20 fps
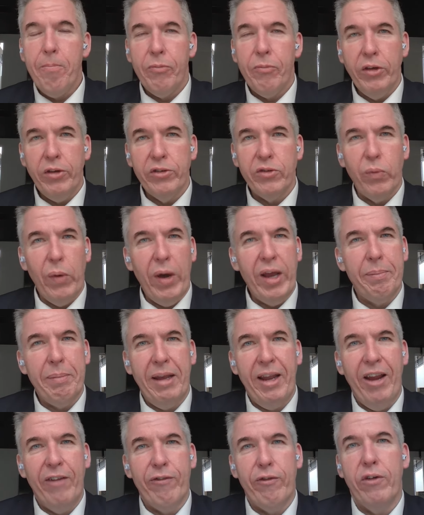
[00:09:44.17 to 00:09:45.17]
This is way to
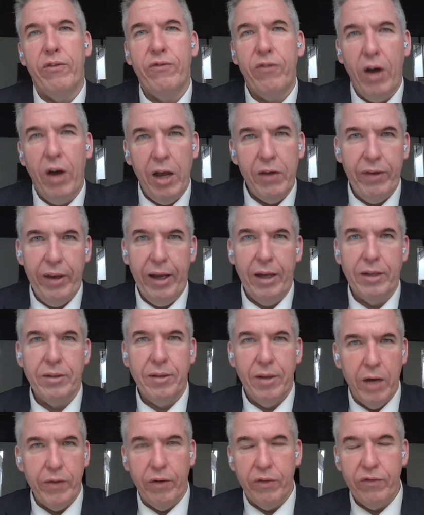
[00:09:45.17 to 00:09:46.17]
be here for 5 years,
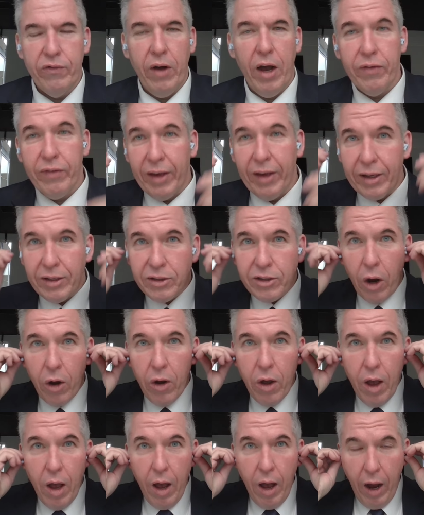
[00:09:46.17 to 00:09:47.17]
over 5 years.
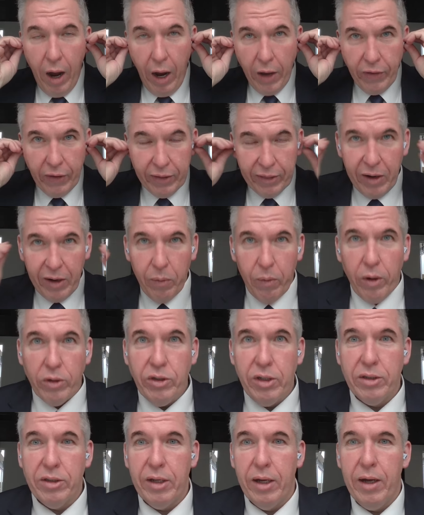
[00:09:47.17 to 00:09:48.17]
So I think that was
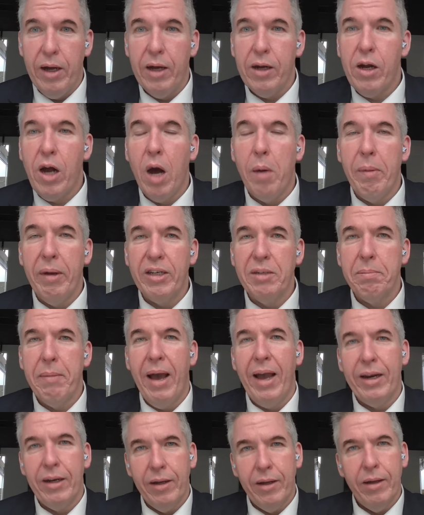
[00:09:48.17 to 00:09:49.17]
just a comment
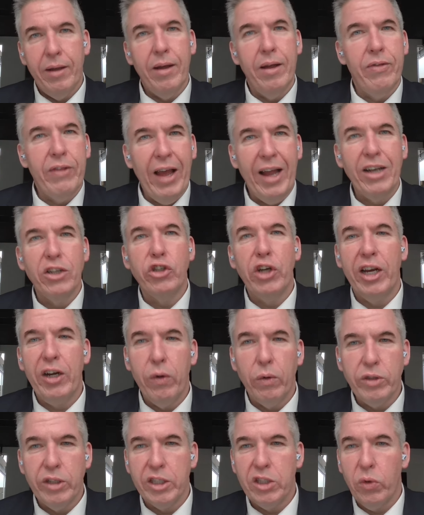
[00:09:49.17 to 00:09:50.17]
made in that
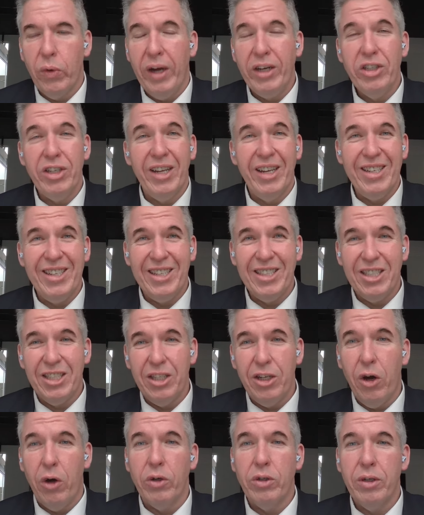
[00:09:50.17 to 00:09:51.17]
general situation. It does
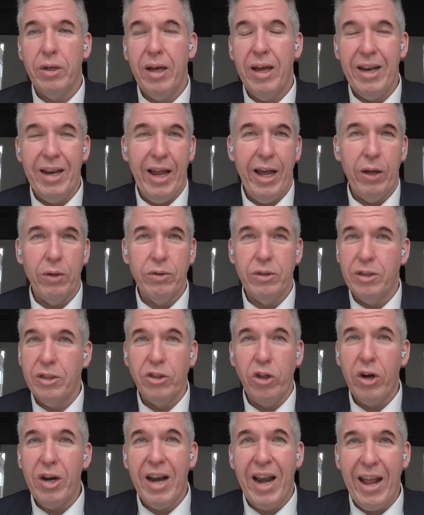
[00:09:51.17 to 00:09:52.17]
not announce, it's
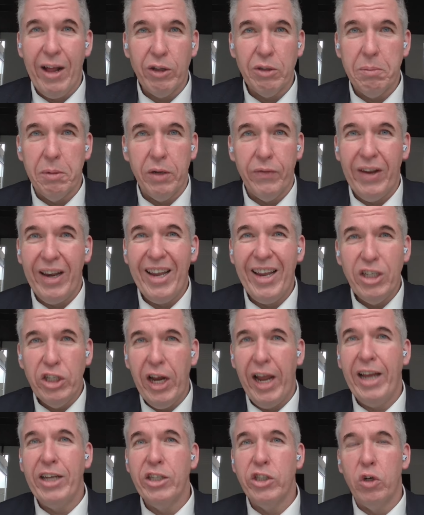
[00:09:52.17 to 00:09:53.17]
not an announcement of any
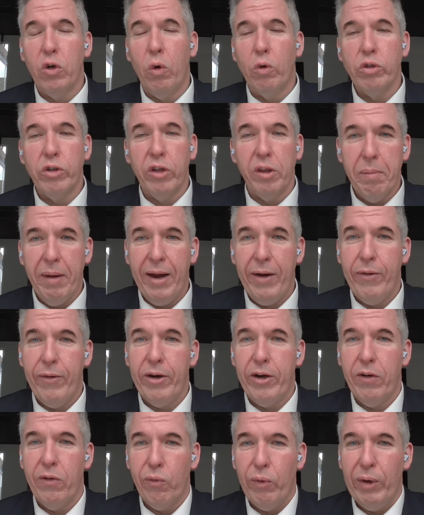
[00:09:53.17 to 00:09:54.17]
change at all to the
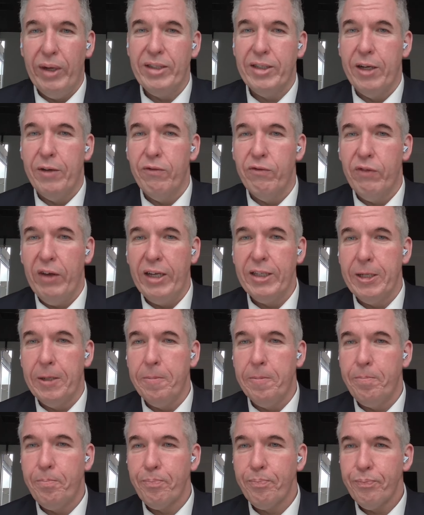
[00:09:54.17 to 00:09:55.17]
parent resident visa.